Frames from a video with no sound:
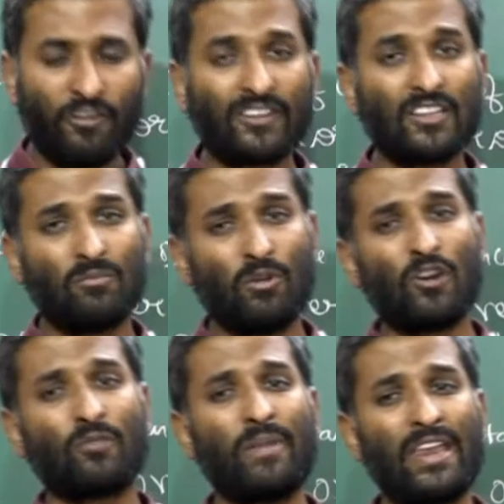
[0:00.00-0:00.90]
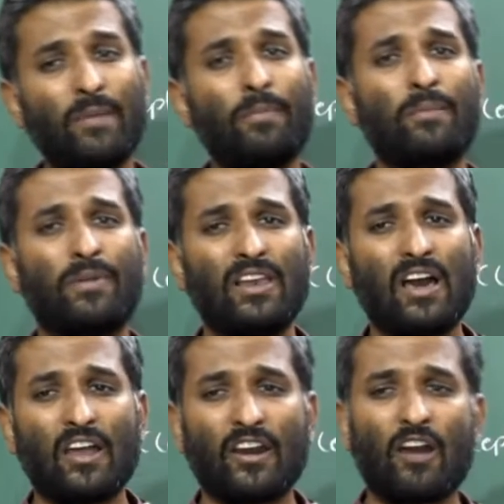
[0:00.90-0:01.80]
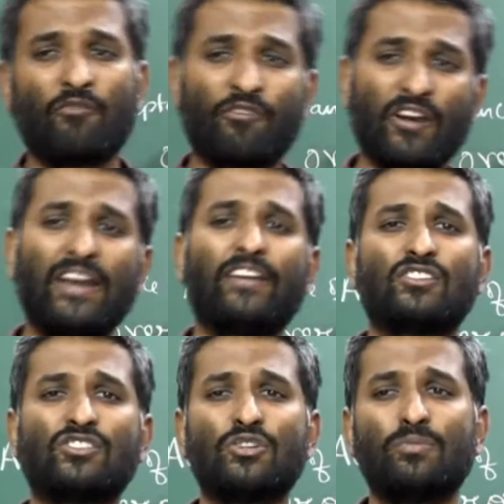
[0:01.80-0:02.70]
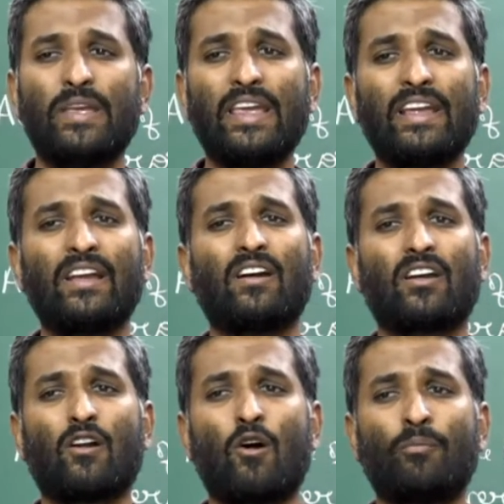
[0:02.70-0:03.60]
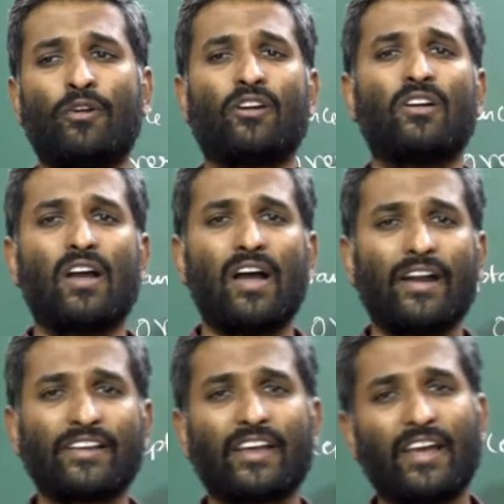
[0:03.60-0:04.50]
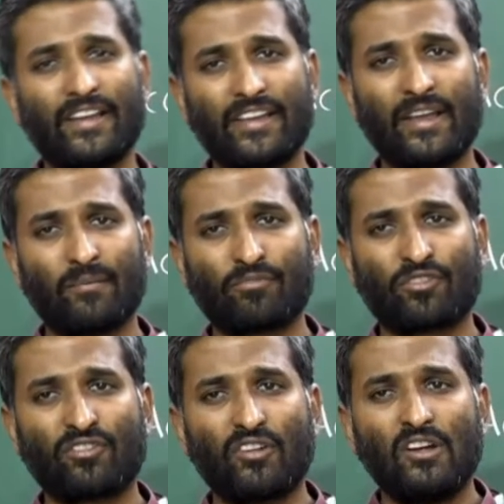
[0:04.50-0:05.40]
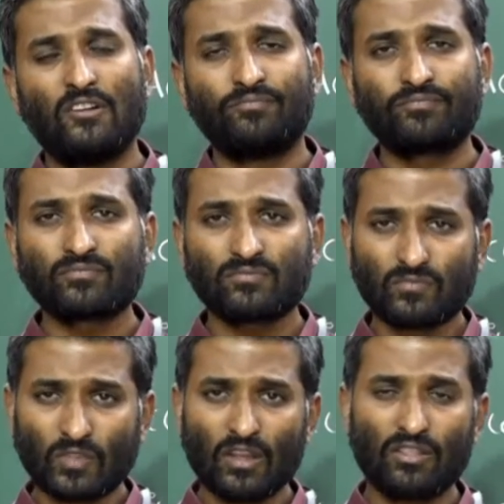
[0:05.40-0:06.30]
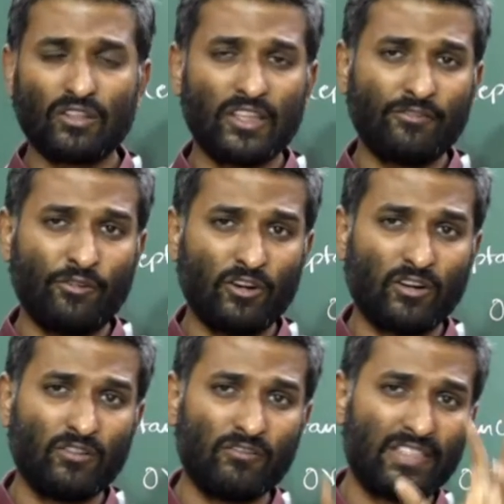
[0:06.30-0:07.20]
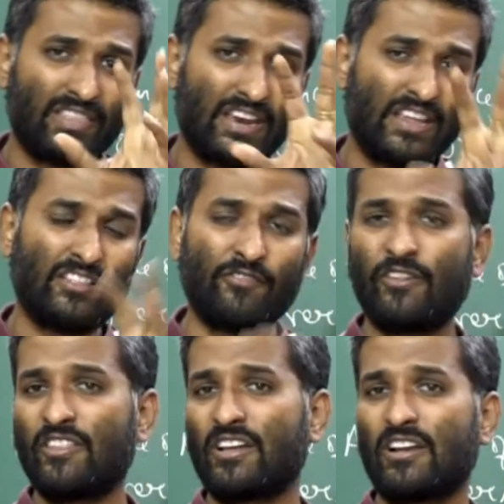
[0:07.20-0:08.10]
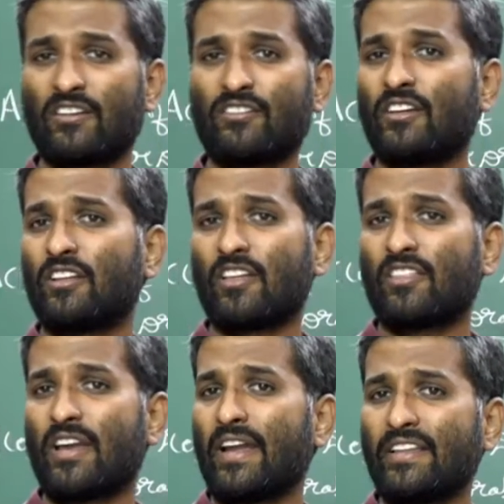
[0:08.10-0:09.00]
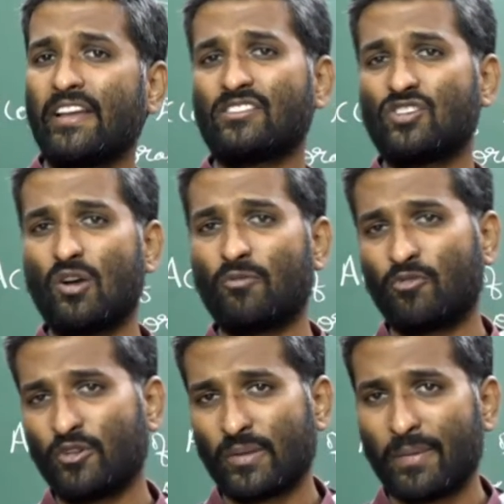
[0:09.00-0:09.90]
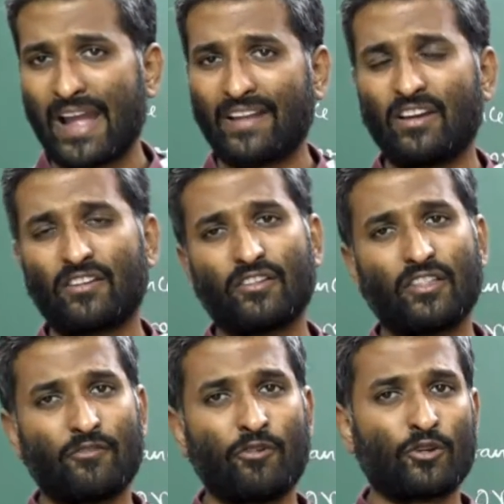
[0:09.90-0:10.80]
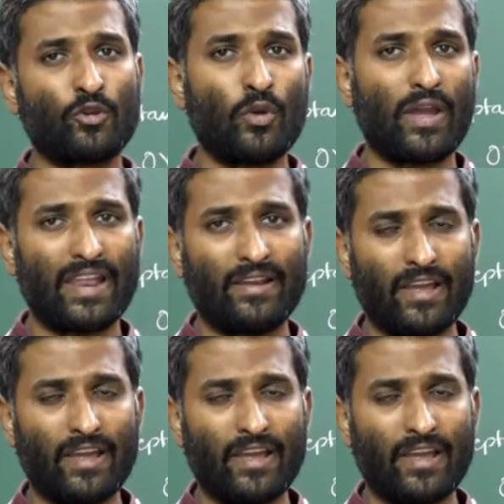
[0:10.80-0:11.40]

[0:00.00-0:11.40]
Furthermore, many people are afraid to being robbed at ATMs. So therefore, when there is a physical risk, it is a hectic job for the banker. So therefore, to